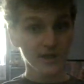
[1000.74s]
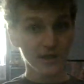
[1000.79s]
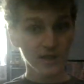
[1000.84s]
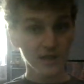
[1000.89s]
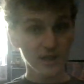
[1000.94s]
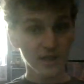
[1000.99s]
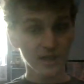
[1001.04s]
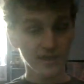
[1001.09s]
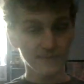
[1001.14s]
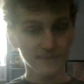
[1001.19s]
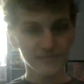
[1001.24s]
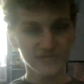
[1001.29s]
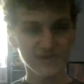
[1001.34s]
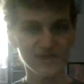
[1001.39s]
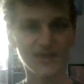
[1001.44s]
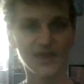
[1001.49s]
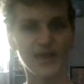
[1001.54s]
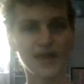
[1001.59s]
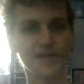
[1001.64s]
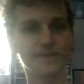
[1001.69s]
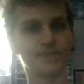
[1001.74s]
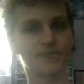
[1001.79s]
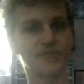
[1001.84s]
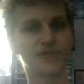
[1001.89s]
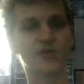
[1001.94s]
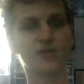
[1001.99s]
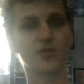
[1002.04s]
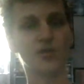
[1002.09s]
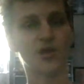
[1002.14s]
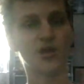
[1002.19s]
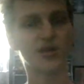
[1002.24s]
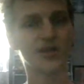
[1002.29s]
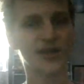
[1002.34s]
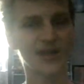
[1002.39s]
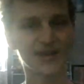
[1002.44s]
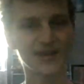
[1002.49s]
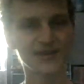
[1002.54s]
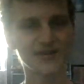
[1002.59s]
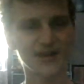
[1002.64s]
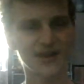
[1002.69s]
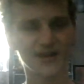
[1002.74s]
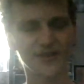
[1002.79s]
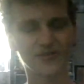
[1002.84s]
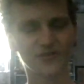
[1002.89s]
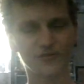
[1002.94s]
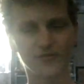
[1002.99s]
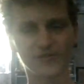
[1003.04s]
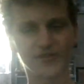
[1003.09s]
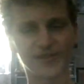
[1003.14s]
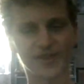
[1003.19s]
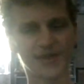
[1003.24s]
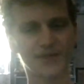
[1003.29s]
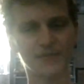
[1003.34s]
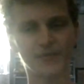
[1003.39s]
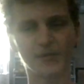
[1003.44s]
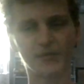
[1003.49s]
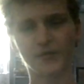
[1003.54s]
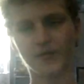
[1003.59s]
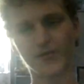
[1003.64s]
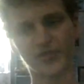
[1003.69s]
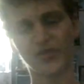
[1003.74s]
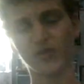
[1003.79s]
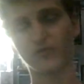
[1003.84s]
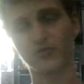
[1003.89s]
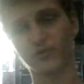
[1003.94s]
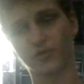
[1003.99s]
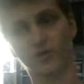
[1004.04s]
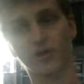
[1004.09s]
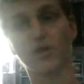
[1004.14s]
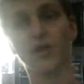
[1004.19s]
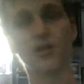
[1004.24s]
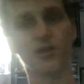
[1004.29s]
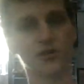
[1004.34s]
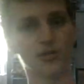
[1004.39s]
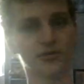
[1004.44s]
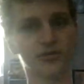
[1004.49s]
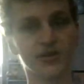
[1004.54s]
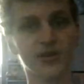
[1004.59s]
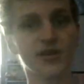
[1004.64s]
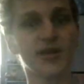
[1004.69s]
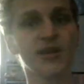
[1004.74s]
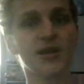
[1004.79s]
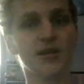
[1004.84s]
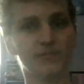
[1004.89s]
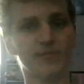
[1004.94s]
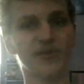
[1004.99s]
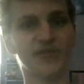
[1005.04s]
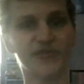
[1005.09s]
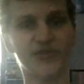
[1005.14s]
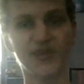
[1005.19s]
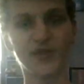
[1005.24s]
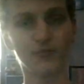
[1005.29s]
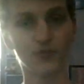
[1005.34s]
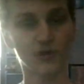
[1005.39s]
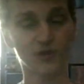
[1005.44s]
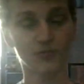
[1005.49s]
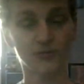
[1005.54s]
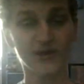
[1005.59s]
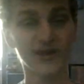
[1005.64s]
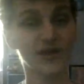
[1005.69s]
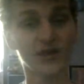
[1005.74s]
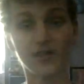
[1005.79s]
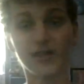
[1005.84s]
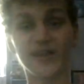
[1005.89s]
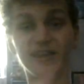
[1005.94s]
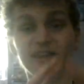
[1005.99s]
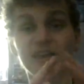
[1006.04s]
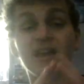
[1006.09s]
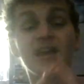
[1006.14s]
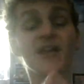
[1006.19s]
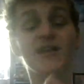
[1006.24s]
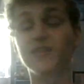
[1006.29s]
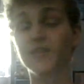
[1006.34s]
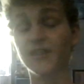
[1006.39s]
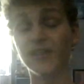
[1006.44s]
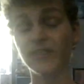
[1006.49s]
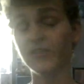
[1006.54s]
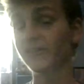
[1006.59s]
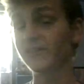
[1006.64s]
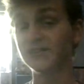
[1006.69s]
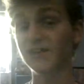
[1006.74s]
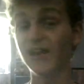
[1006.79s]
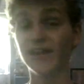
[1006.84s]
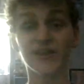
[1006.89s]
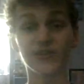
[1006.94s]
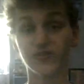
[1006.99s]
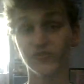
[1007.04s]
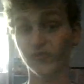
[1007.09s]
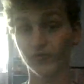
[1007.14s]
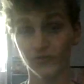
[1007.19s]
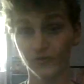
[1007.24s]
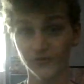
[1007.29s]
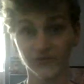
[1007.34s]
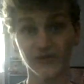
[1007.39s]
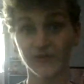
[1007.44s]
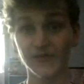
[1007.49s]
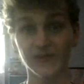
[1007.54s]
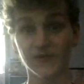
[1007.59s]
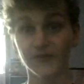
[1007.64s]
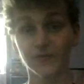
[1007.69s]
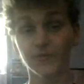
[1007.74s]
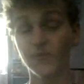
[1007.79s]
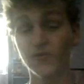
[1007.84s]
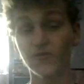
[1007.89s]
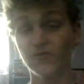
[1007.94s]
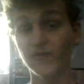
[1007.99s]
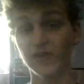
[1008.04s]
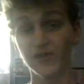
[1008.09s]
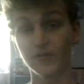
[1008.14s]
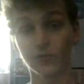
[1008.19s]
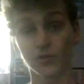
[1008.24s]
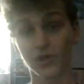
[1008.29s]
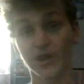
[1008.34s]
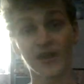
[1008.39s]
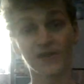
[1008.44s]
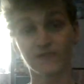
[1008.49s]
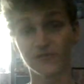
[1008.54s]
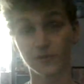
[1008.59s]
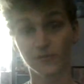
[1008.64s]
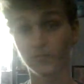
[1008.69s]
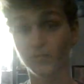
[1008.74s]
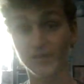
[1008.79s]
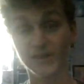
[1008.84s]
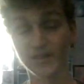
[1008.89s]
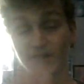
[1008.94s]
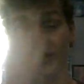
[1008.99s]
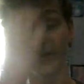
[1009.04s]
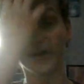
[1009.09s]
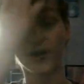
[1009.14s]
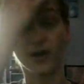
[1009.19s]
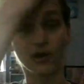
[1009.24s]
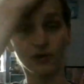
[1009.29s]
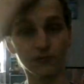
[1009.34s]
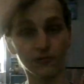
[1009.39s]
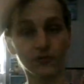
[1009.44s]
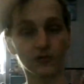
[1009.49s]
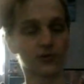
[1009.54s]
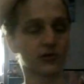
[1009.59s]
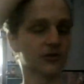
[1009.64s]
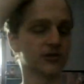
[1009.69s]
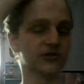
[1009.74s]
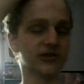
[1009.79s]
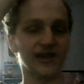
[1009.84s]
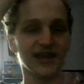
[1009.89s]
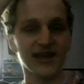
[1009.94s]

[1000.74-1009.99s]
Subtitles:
The long-headed dinosaurs, I can't remember what those are called, but they weren't real. Like none of the dinosaurs in this movie were ever real in our world.